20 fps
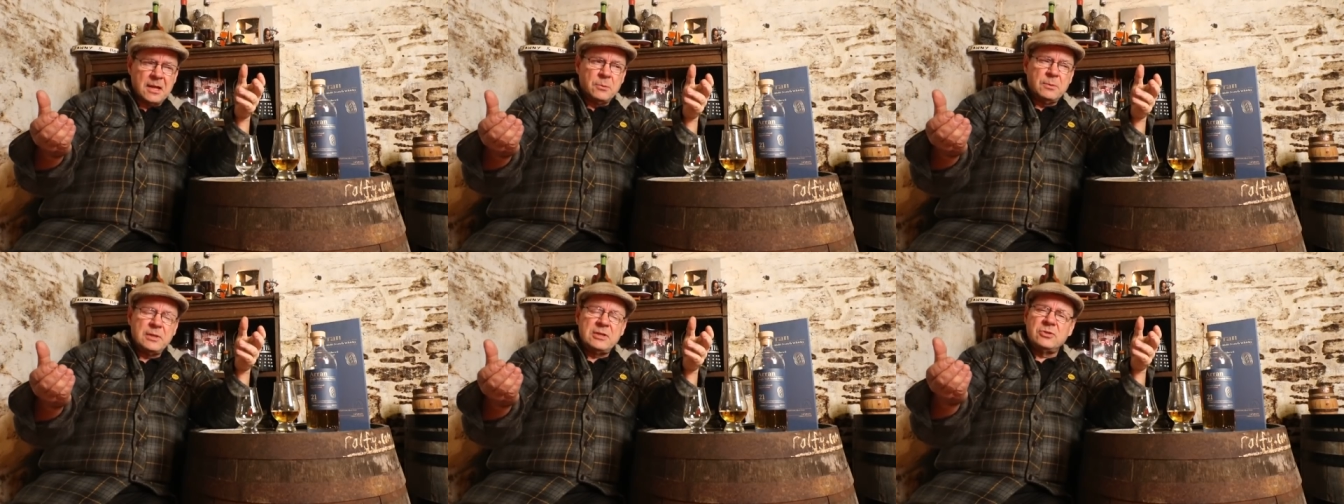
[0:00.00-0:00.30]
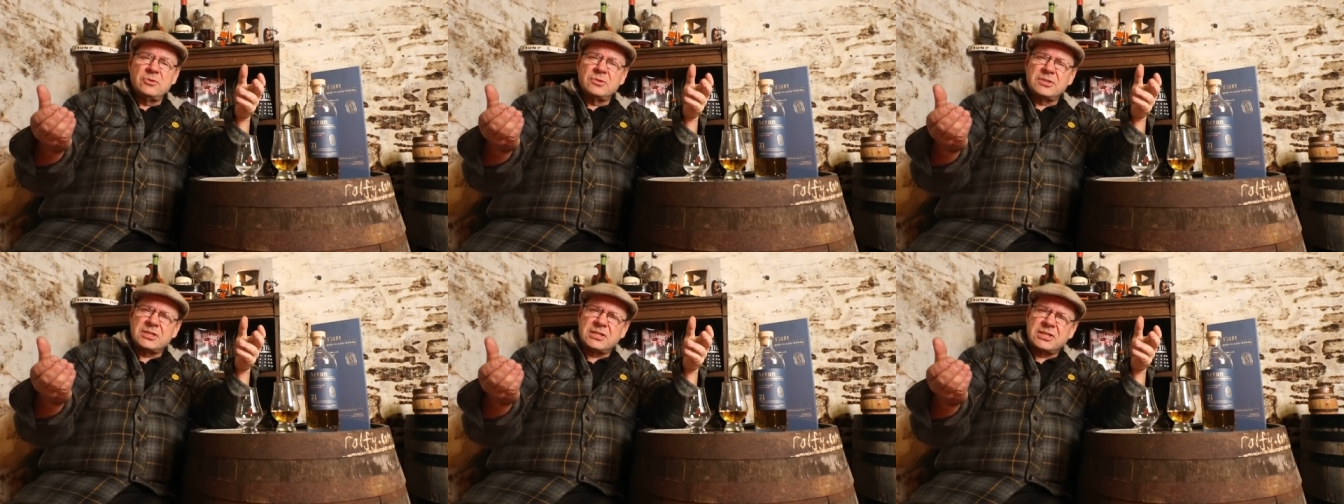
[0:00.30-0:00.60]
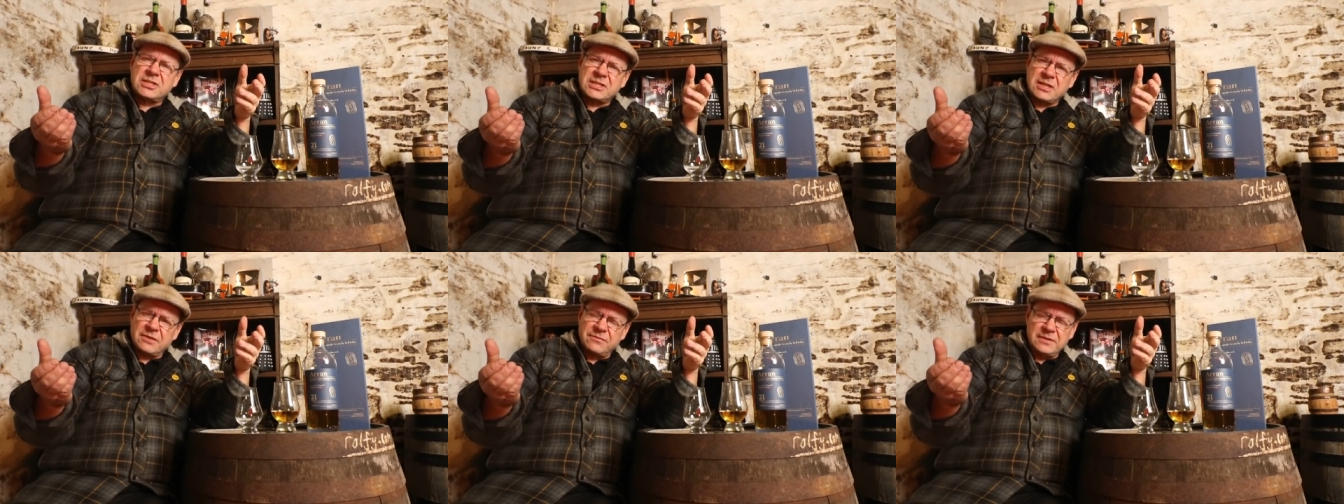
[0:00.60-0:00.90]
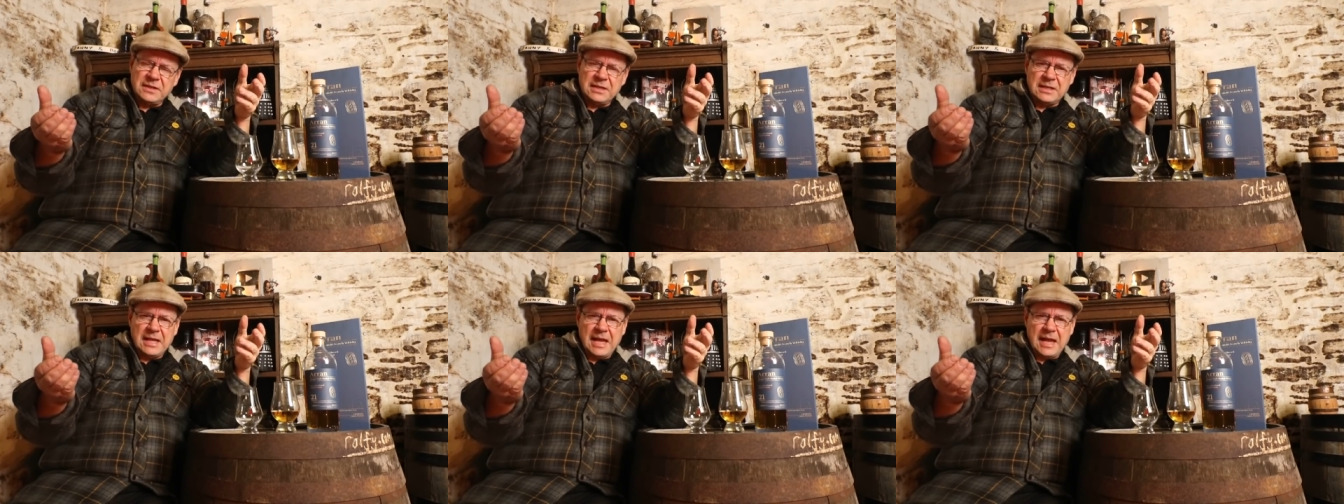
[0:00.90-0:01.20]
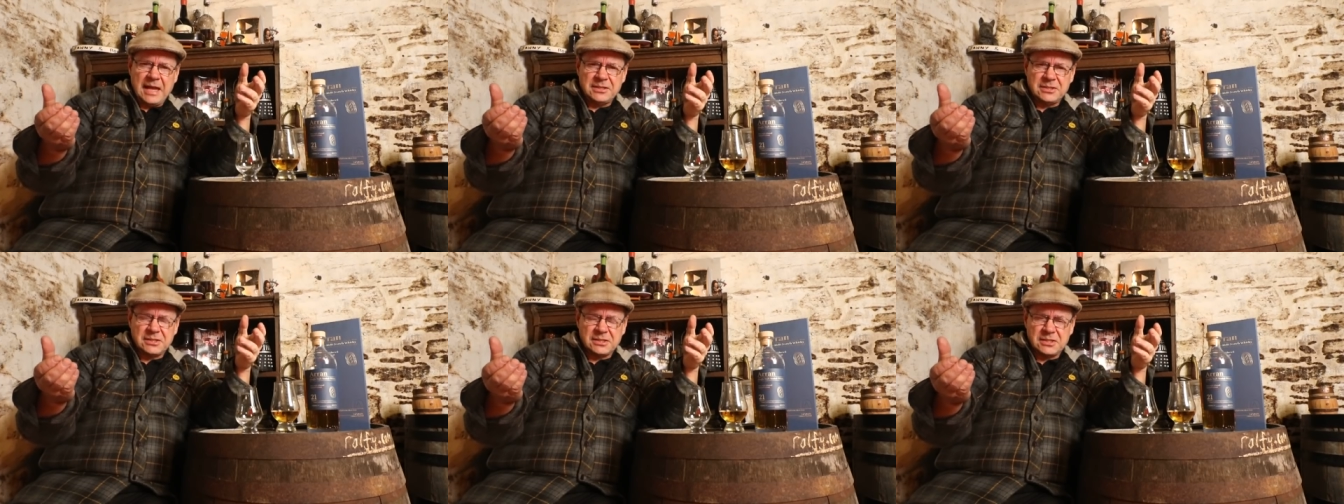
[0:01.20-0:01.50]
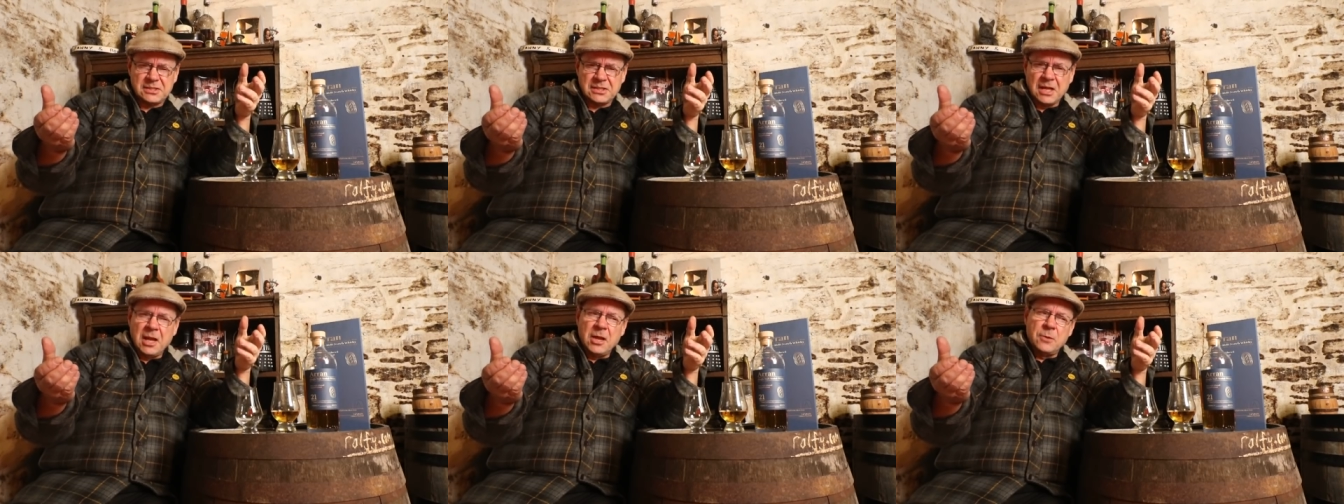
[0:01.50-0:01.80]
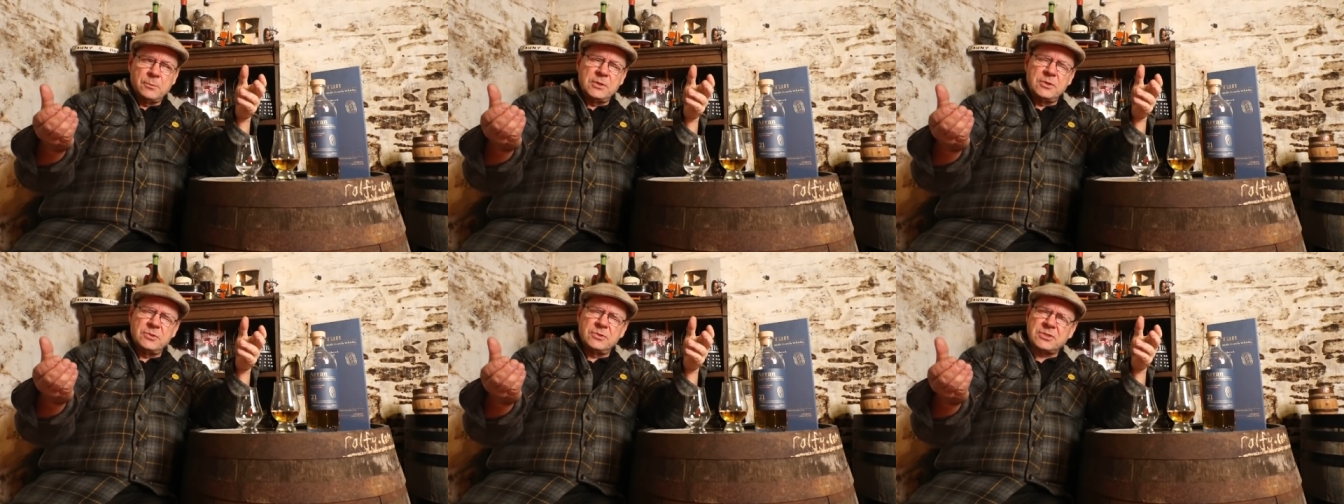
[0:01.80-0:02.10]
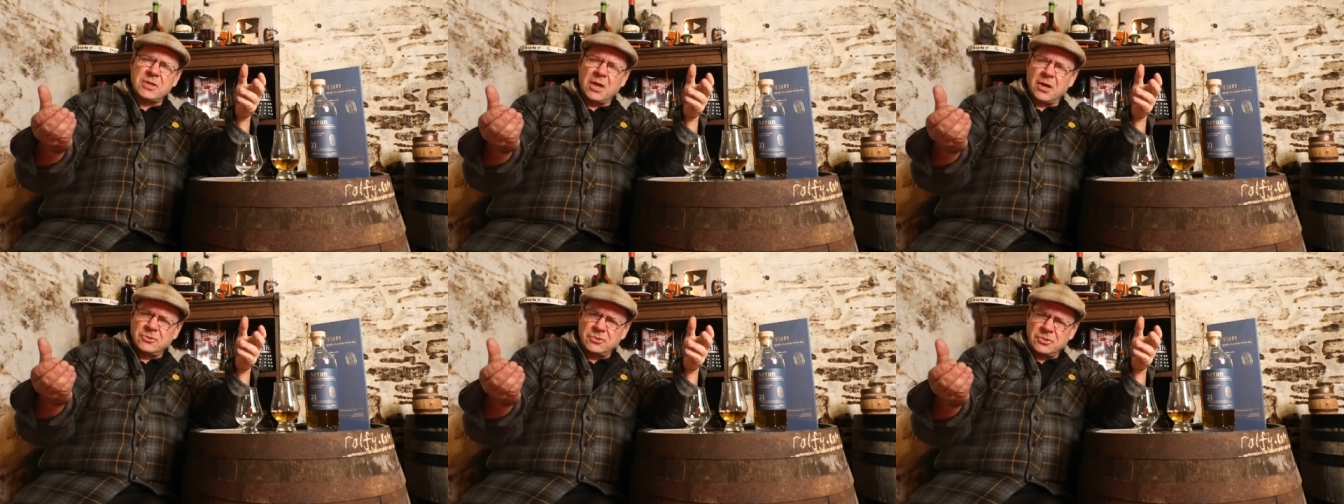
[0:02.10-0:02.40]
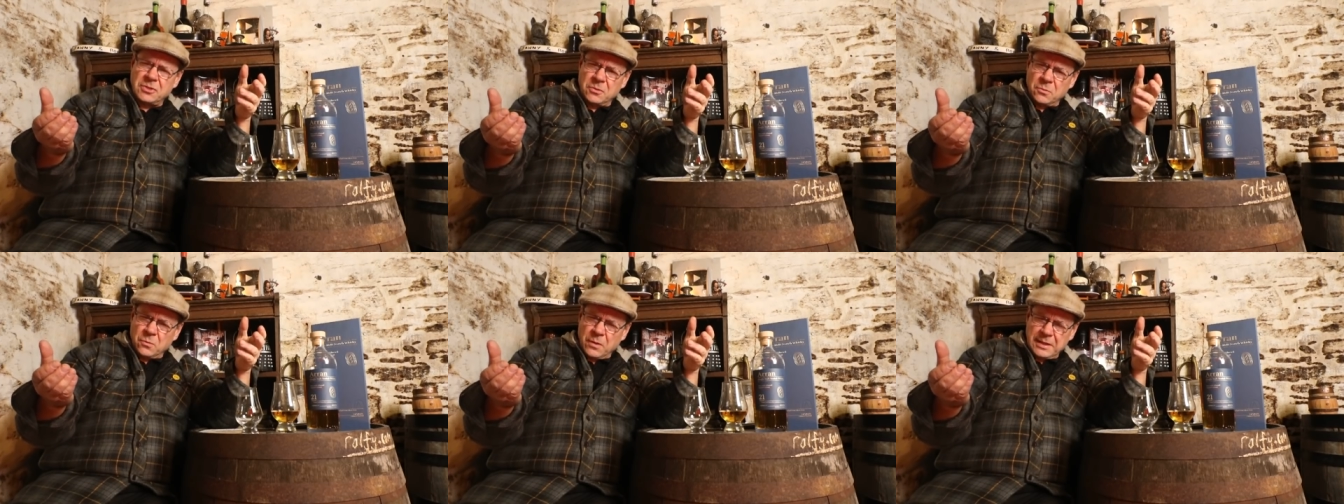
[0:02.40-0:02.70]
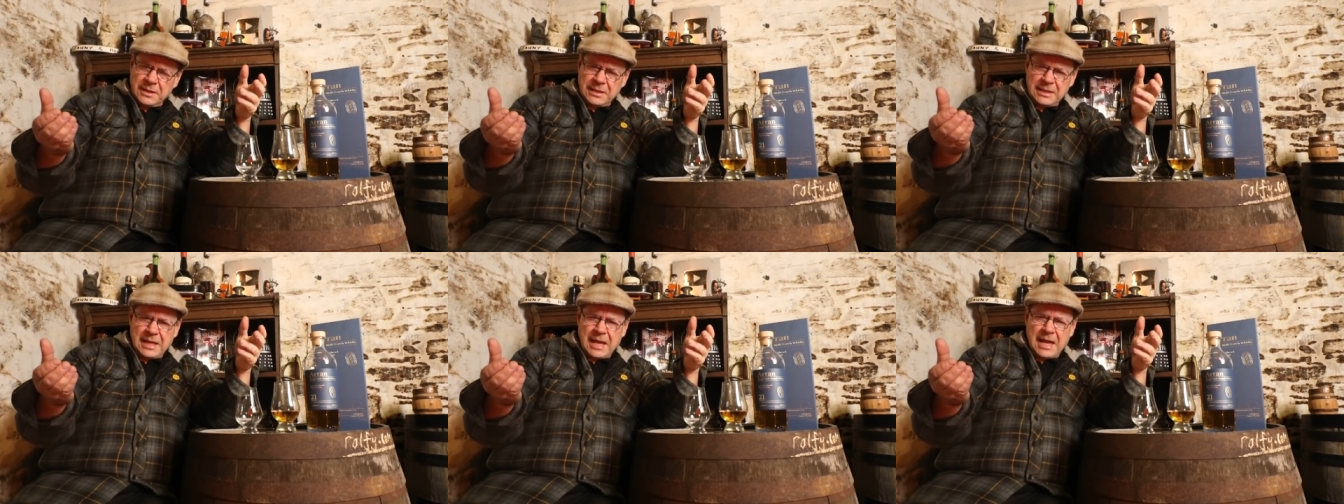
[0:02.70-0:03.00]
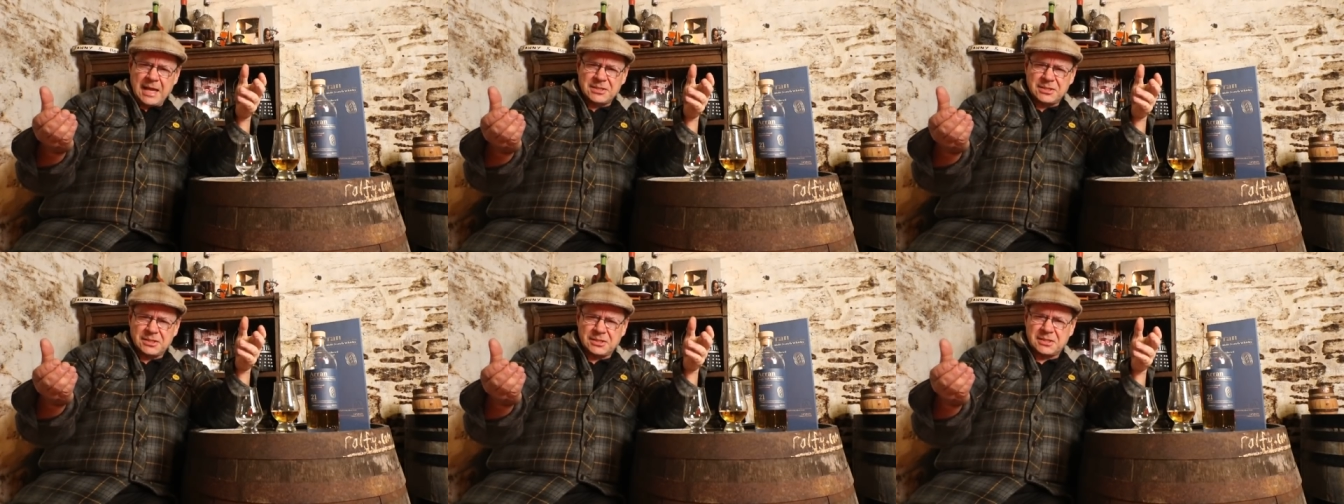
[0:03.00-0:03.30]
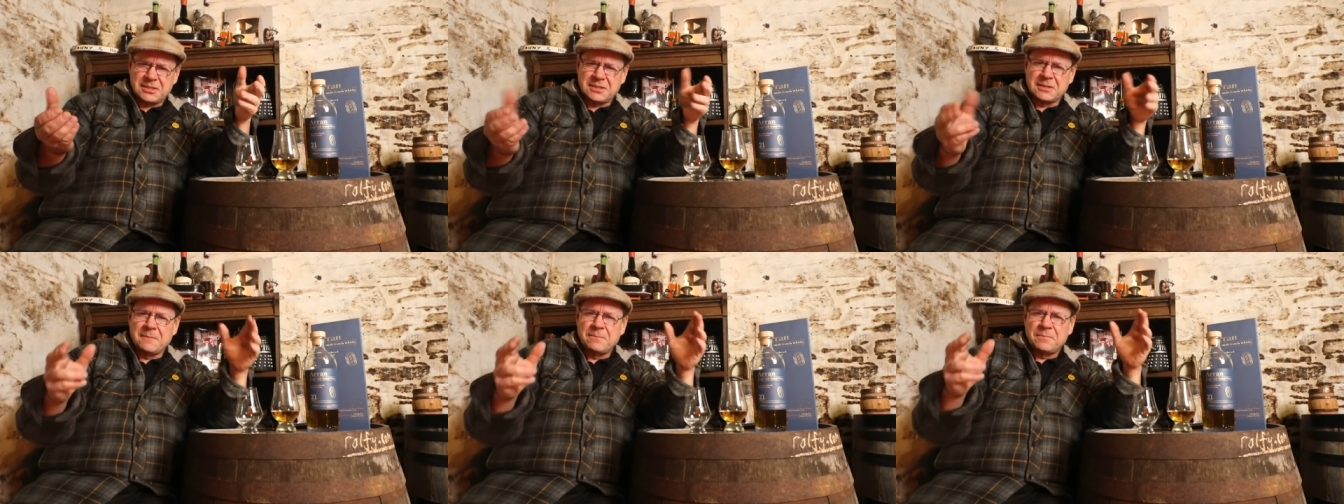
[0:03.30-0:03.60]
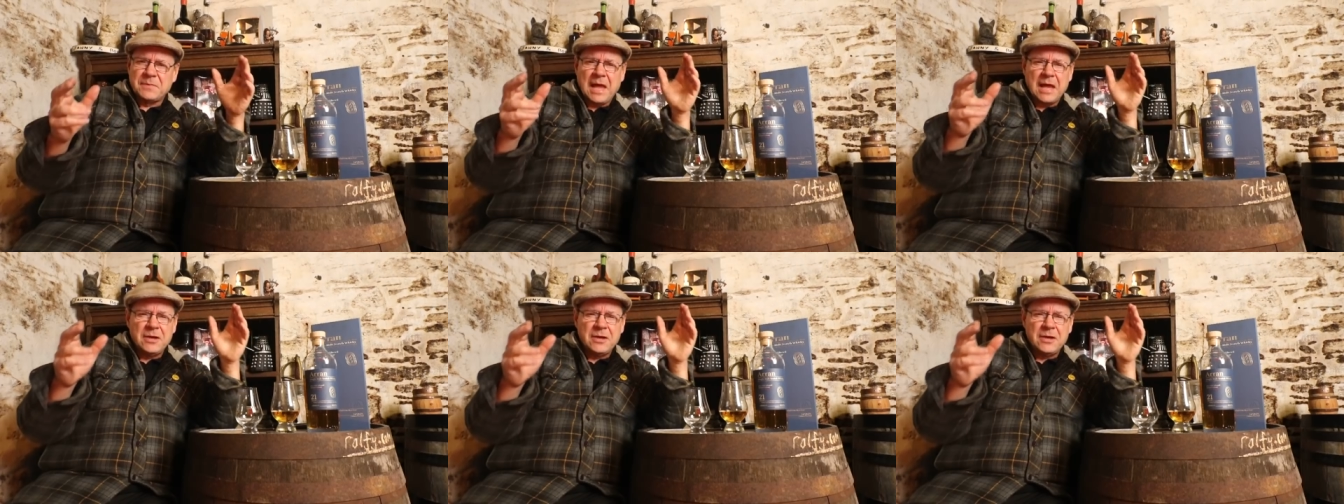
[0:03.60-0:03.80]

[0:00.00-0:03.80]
We used seven casks. We used 101 casks.